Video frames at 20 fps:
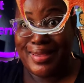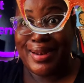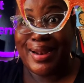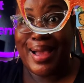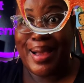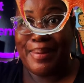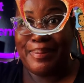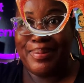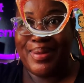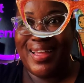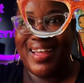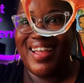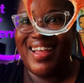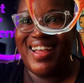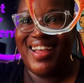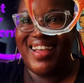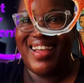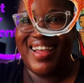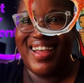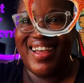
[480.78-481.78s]
it up.
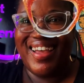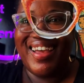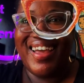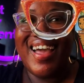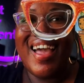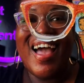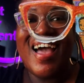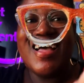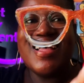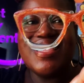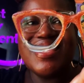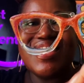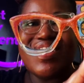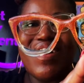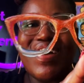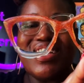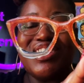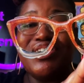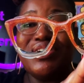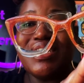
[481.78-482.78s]
So
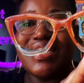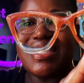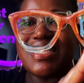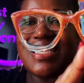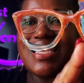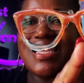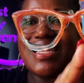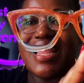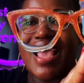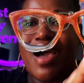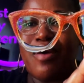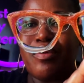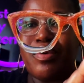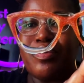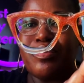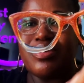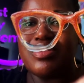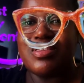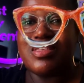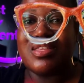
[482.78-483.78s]
as you can see, that
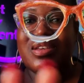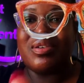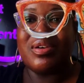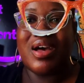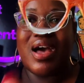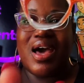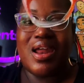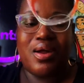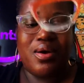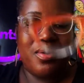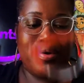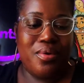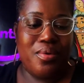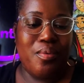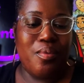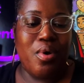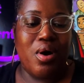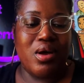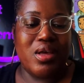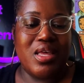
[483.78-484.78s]
one was still kind of
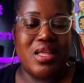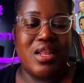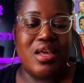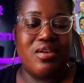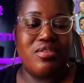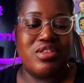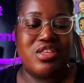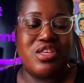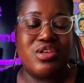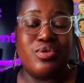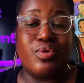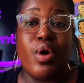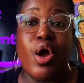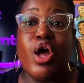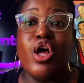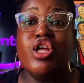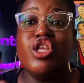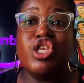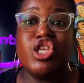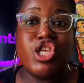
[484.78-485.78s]
wonky there too.
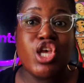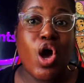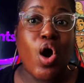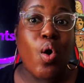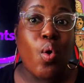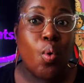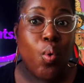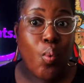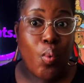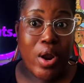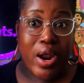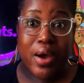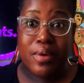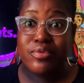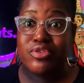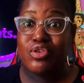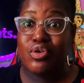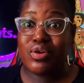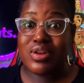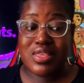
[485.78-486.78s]
So what I
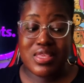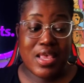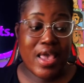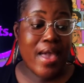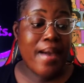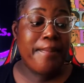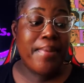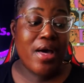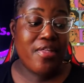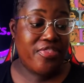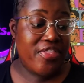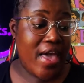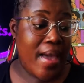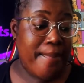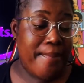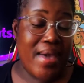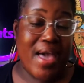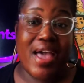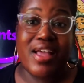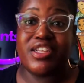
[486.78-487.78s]
was going to say about
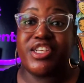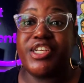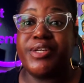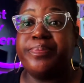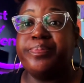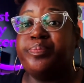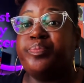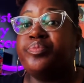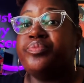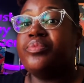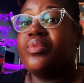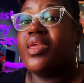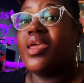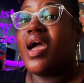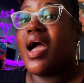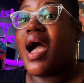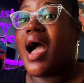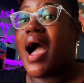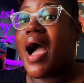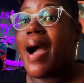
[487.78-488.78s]
that batch,
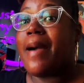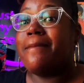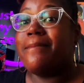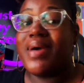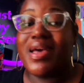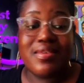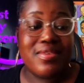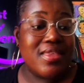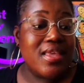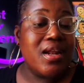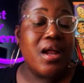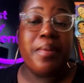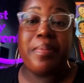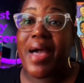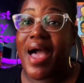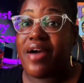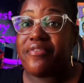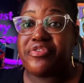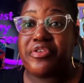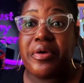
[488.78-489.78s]
I messed it up
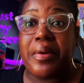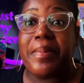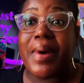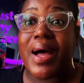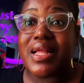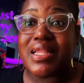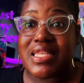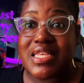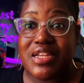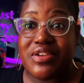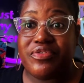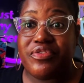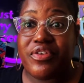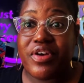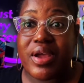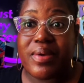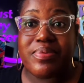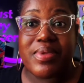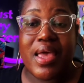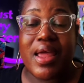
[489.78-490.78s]
after about 10
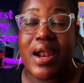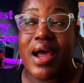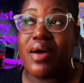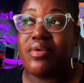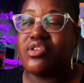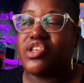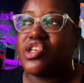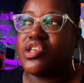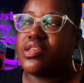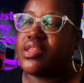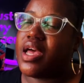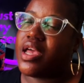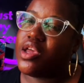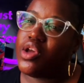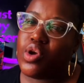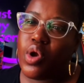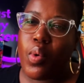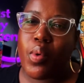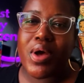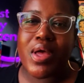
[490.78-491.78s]
frames and I was just like,
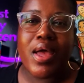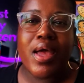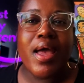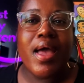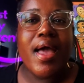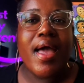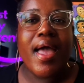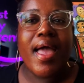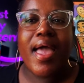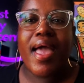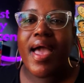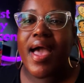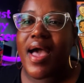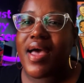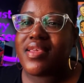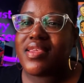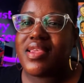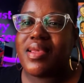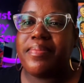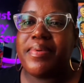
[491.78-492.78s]
you know what? It
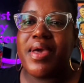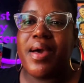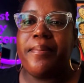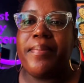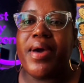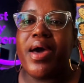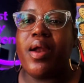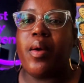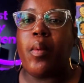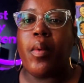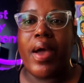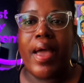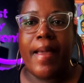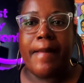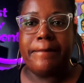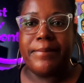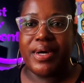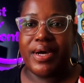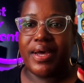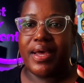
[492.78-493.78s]
has to be a better way.
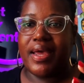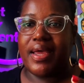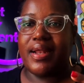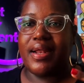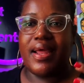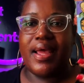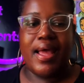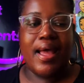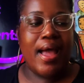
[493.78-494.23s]
But